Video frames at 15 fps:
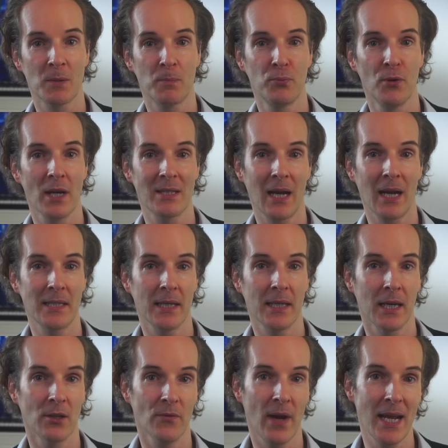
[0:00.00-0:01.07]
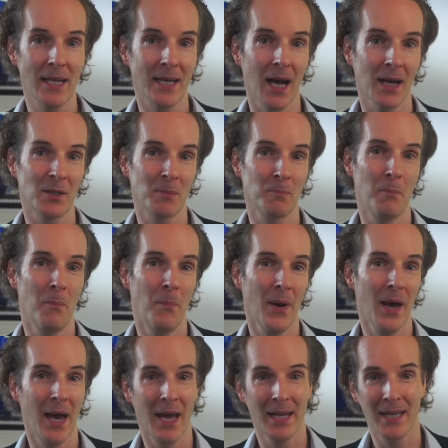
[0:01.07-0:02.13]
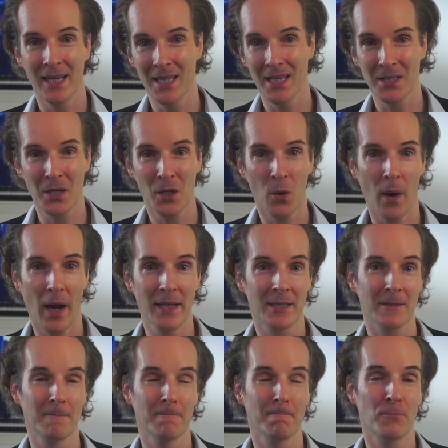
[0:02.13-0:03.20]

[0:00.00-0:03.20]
is pricing in rate cuts, but it isn't quite